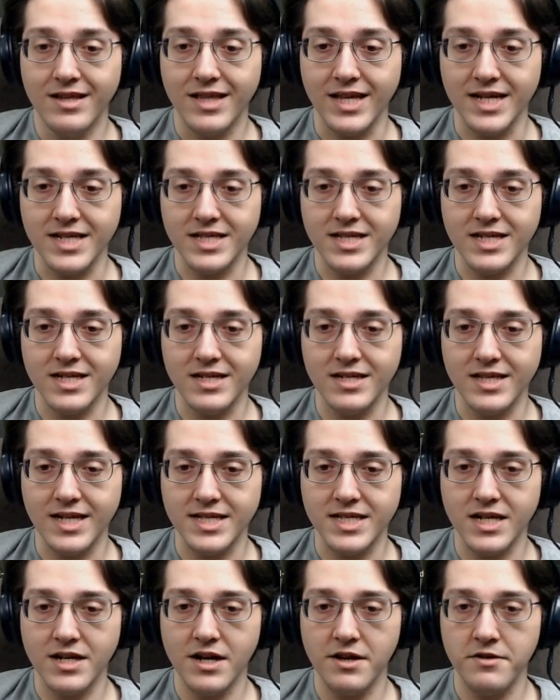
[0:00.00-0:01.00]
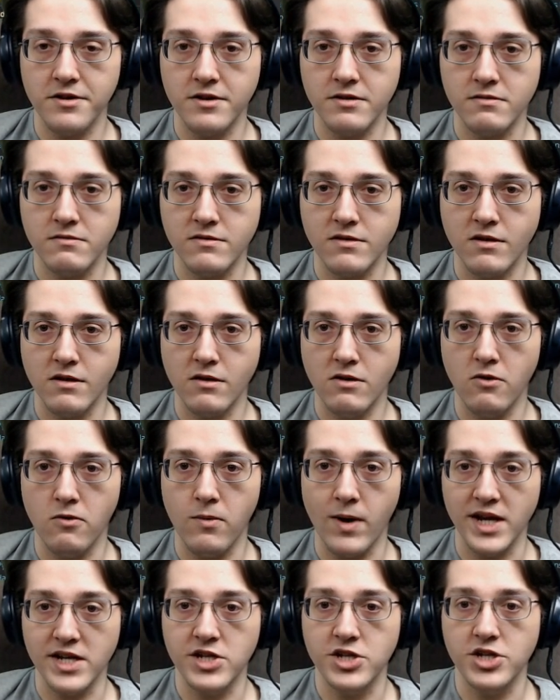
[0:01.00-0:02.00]
That's a, that's another
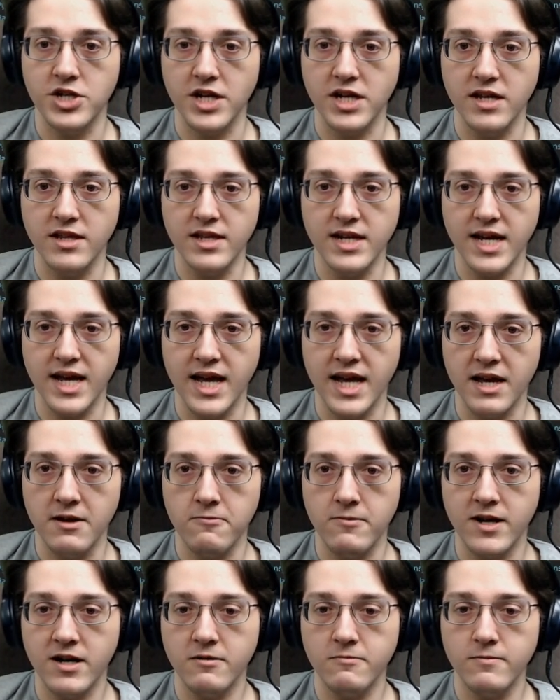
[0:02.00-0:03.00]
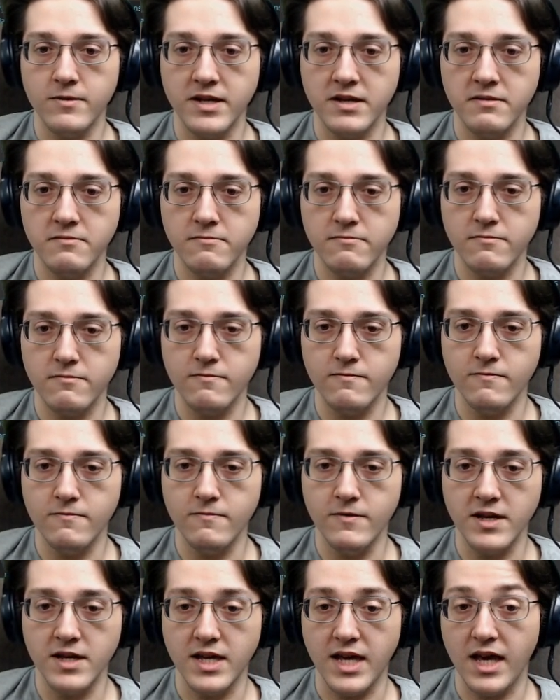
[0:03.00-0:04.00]
question of the day. Well, we,
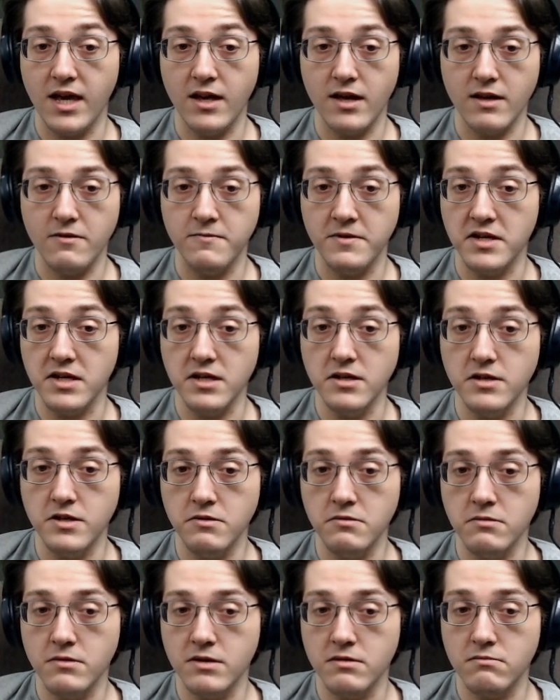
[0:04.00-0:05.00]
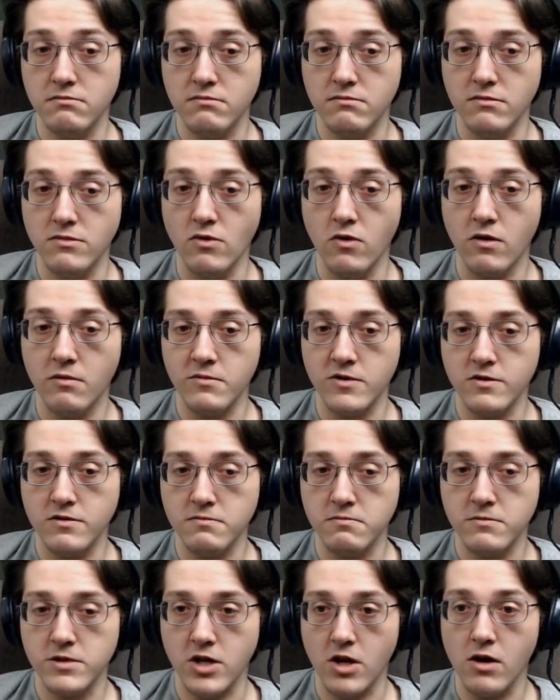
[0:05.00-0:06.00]
we, c we can do the
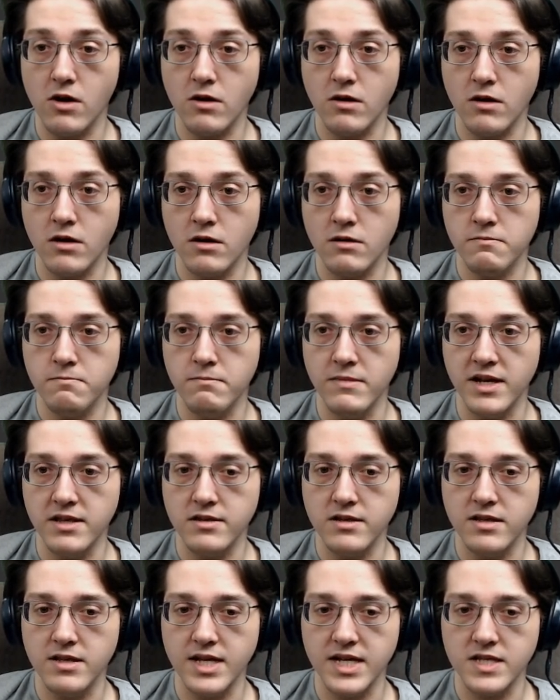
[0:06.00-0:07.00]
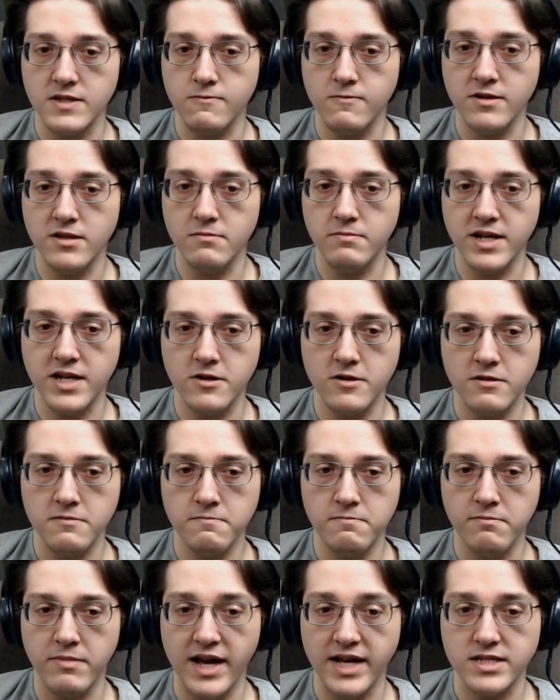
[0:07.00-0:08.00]
normal tar method, that's one of the better,
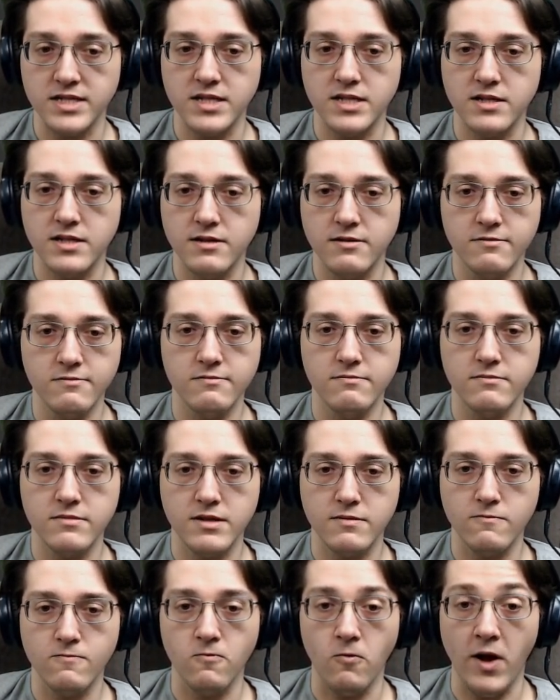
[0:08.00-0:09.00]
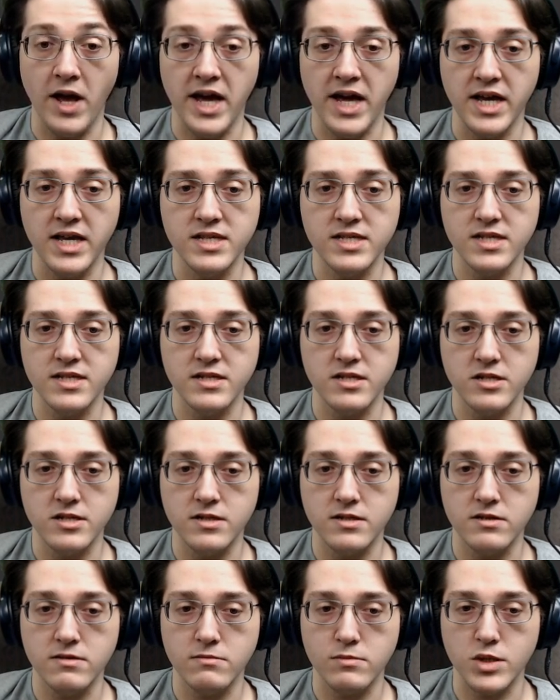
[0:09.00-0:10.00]
best ways, is
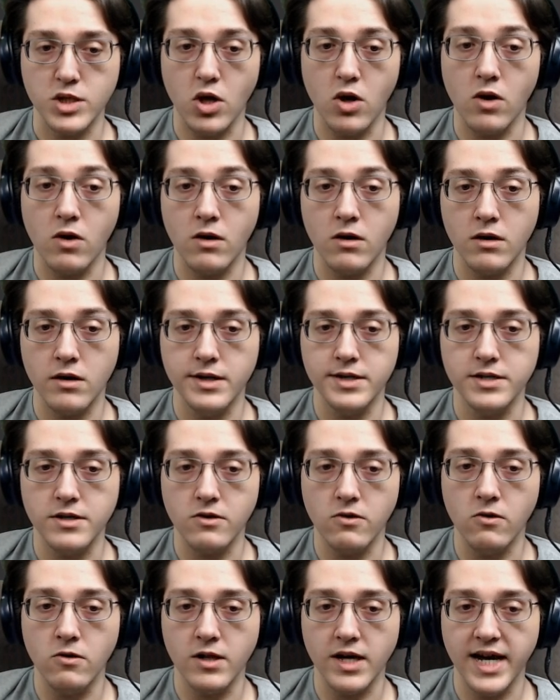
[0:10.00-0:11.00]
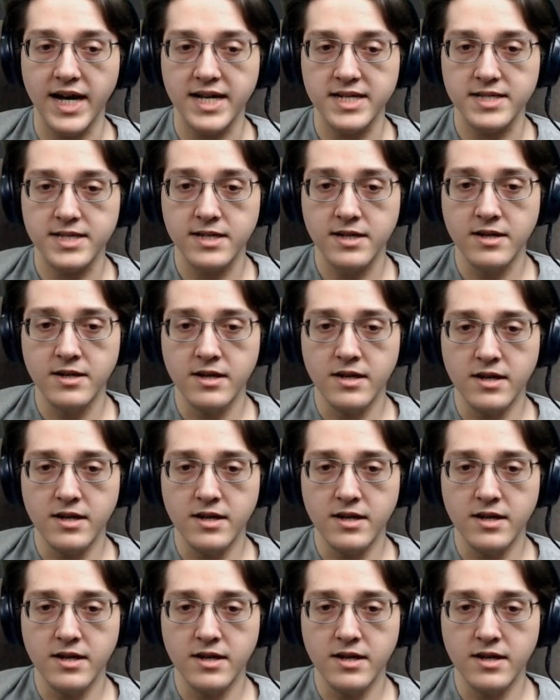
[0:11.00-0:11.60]
just tar into coal gas.